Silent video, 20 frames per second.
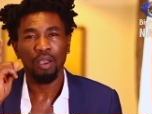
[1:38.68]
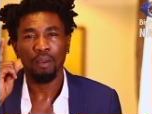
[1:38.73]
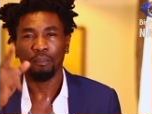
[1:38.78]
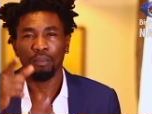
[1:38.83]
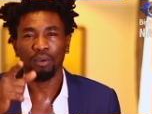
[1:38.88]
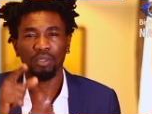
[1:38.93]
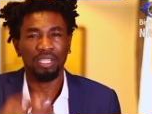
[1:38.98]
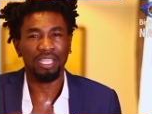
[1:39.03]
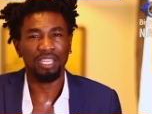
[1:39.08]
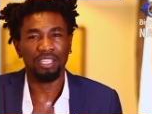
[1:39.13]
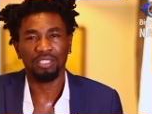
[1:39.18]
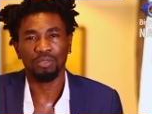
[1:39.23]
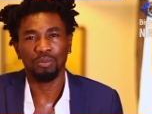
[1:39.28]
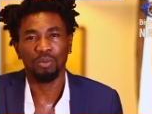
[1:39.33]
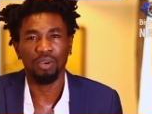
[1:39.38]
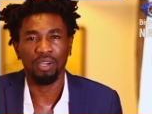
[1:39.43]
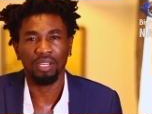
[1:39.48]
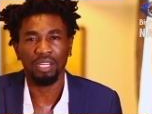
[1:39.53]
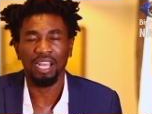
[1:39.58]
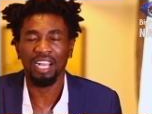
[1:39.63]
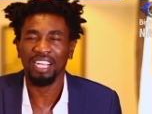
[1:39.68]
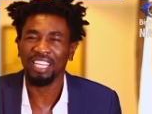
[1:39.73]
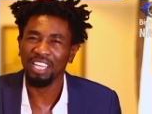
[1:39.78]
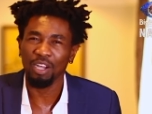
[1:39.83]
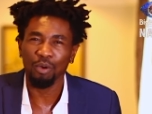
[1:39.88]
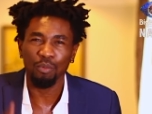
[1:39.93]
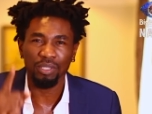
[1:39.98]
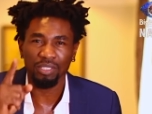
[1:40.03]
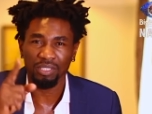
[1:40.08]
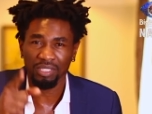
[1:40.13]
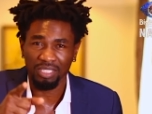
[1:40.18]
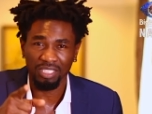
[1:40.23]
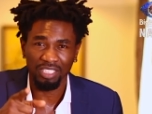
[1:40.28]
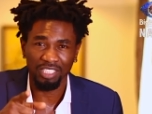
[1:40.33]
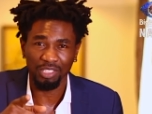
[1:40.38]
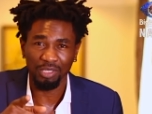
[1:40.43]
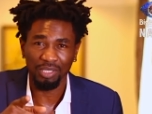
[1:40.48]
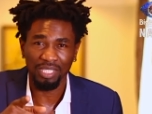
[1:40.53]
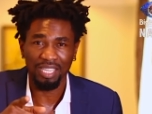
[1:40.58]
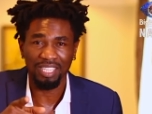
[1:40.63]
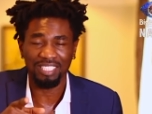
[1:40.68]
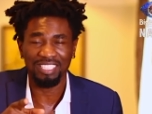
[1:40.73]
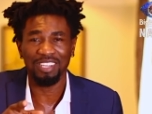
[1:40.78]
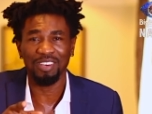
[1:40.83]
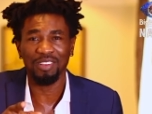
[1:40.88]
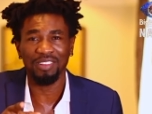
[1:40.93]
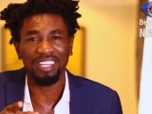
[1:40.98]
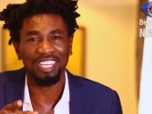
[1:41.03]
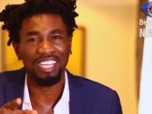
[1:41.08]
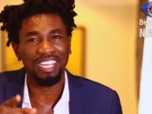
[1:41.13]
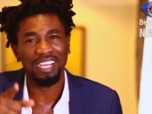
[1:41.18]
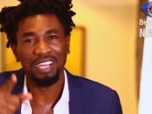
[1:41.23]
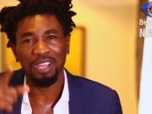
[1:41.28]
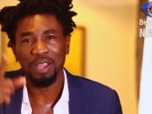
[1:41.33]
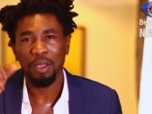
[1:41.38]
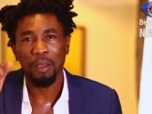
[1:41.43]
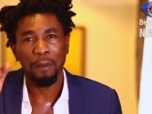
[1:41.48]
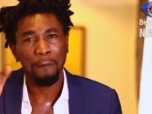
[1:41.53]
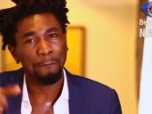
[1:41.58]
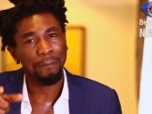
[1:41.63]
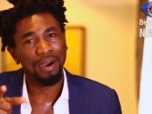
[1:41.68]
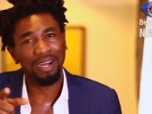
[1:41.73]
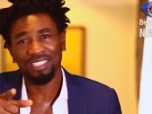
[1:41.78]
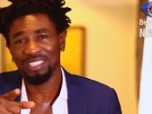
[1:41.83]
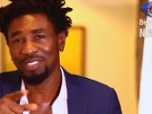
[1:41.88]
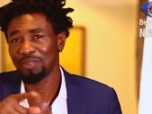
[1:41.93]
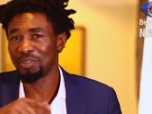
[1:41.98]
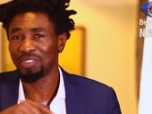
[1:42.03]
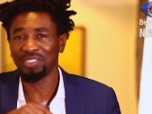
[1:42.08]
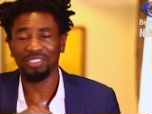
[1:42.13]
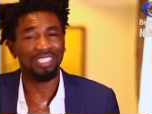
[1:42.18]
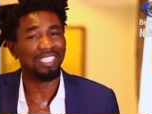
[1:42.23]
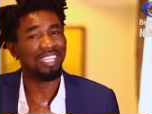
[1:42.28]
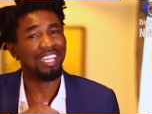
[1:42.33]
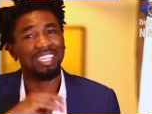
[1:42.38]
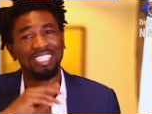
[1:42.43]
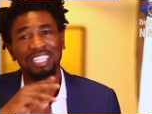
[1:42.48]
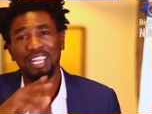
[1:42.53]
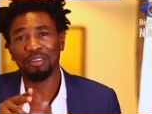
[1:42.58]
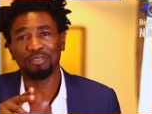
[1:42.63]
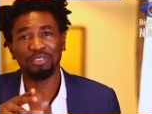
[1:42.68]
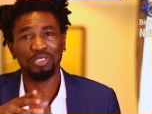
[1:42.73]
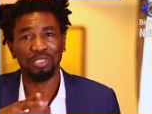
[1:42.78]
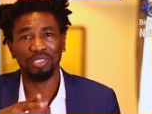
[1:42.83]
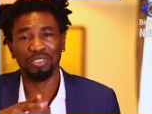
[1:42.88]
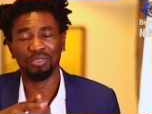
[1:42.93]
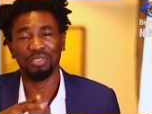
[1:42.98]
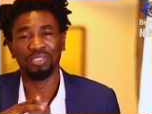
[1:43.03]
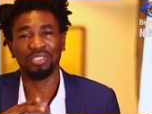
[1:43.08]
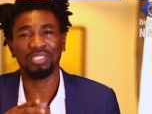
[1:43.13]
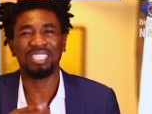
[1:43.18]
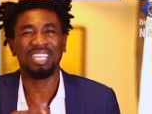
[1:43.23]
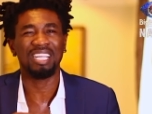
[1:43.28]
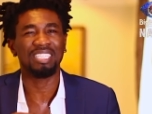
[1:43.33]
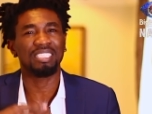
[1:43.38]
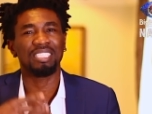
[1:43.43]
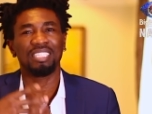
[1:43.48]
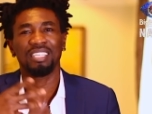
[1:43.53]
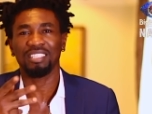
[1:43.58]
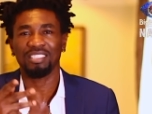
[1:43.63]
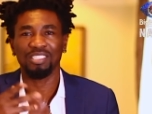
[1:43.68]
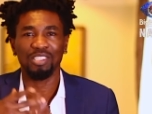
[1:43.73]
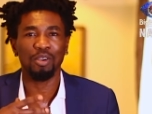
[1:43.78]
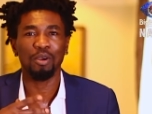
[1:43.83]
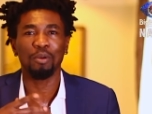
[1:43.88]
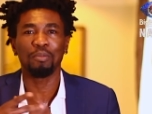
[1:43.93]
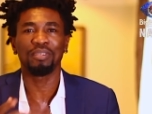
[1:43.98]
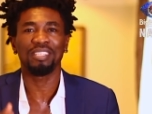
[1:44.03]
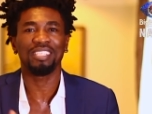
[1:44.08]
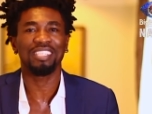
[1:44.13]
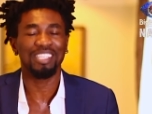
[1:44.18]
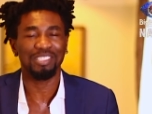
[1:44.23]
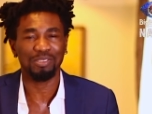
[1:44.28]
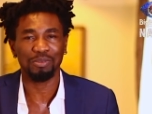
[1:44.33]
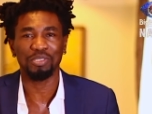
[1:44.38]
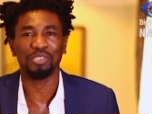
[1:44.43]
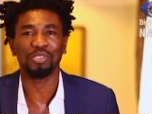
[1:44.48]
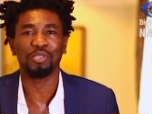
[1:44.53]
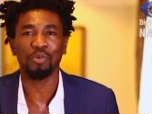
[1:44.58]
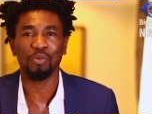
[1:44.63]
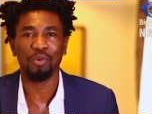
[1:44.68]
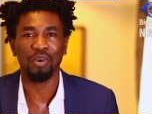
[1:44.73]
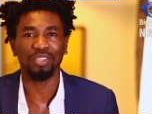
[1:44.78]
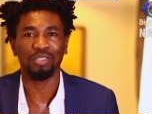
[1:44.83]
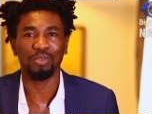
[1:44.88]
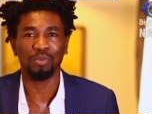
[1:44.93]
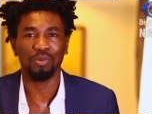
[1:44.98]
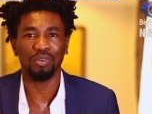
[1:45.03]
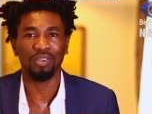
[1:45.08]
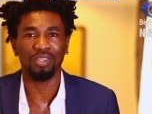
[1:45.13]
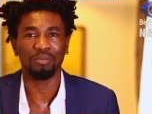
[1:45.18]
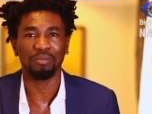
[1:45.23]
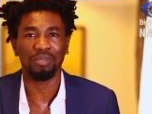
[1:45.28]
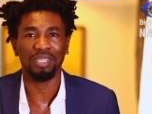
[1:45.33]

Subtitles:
But guess what? I can't wait to see you guys out there, party with you guys, have drinks with you guys, and get to communicate with you one-on-one,